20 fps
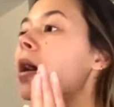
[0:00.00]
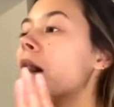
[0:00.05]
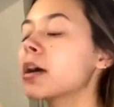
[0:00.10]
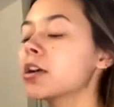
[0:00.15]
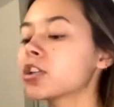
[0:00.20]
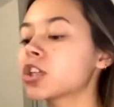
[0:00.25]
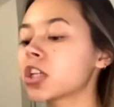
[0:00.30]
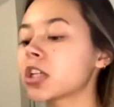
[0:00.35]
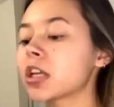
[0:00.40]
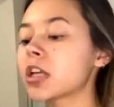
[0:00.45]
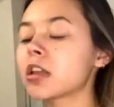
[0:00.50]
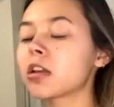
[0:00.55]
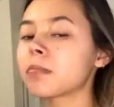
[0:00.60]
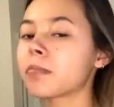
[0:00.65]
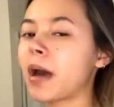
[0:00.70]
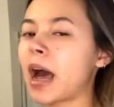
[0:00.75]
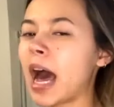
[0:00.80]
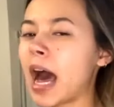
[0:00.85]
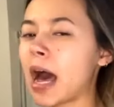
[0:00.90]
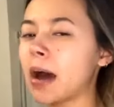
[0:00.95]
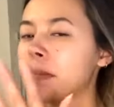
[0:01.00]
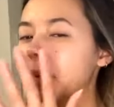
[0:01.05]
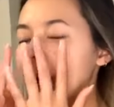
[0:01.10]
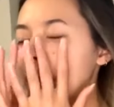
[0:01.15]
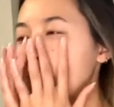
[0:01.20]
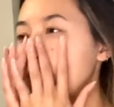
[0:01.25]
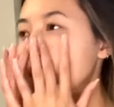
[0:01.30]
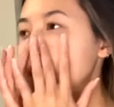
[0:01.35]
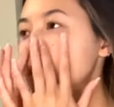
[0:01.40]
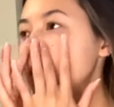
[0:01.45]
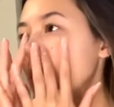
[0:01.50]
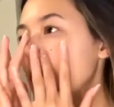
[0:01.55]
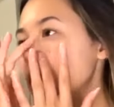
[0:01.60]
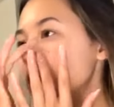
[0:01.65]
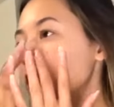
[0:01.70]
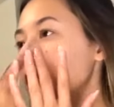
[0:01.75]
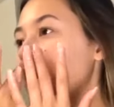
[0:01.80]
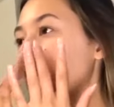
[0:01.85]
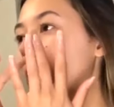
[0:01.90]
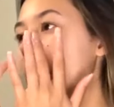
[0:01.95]
I usually pat my
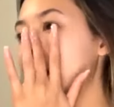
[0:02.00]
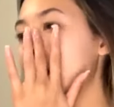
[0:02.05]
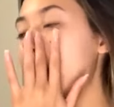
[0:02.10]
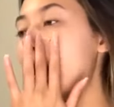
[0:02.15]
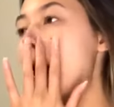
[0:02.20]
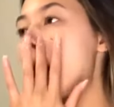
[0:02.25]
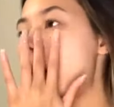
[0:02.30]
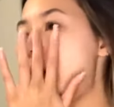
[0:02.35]
moisturizer